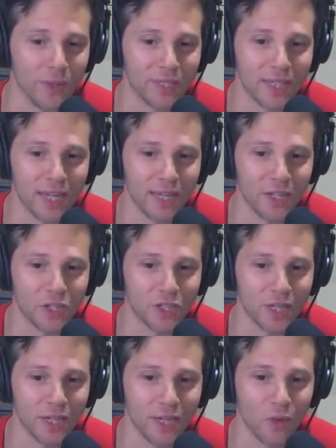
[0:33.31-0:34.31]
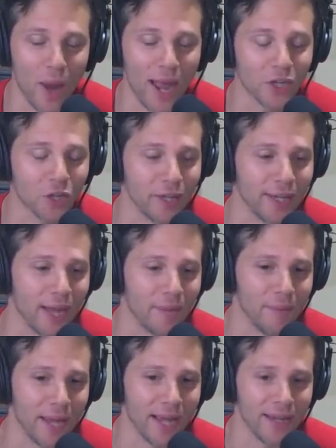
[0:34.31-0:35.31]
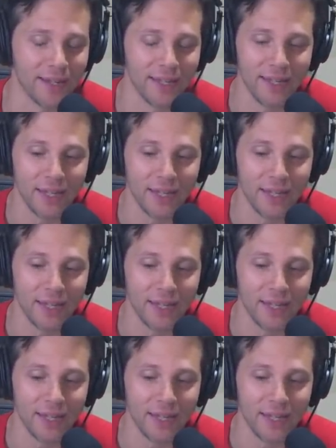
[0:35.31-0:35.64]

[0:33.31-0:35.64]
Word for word: Instead, they just irrationally got mad.